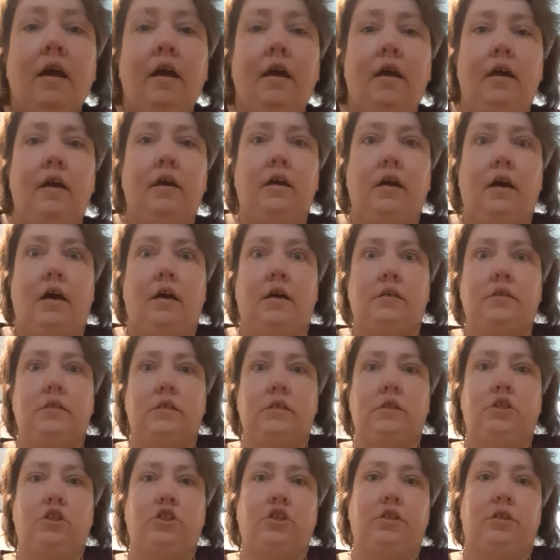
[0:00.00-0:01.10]
Hey guys,
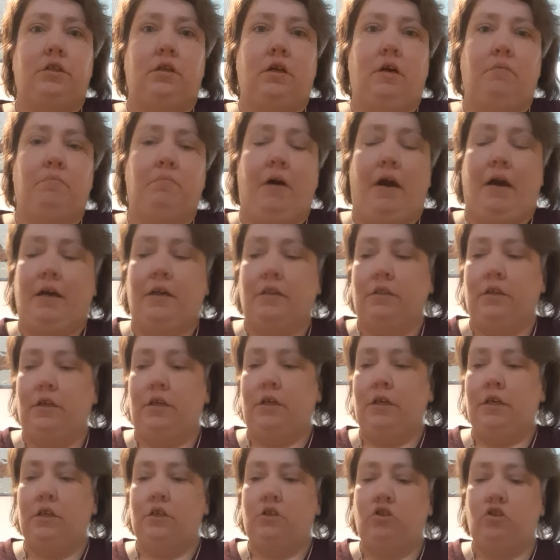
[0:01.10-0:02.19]
it's Sheena. I'm back in the
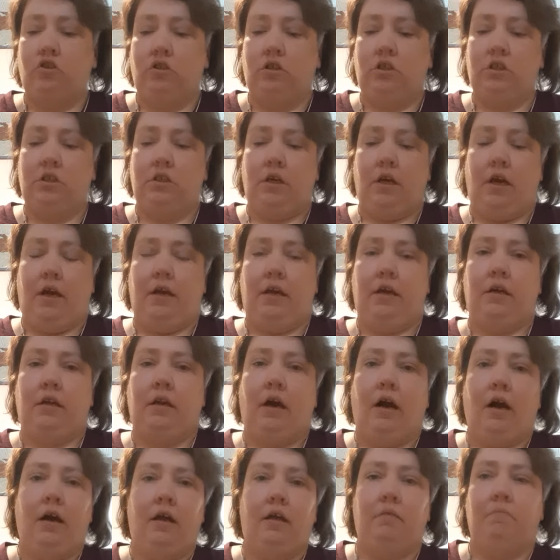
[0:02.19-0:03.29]
kitchen today and
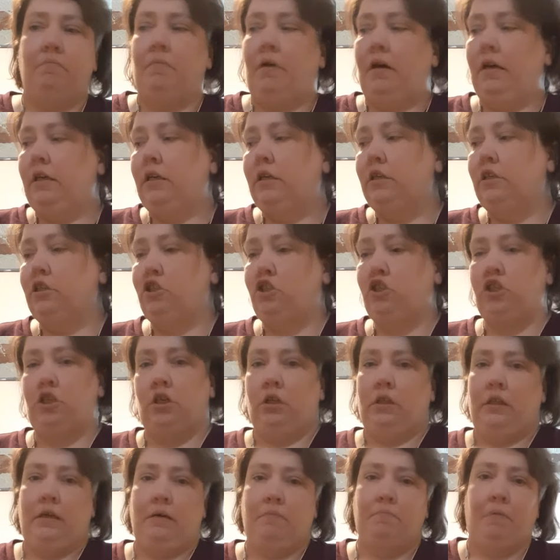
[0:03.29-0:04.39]
I am making
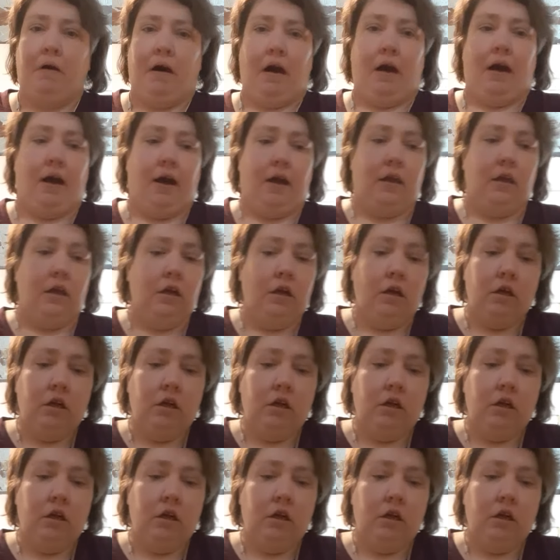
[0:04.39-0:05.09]
chili pie.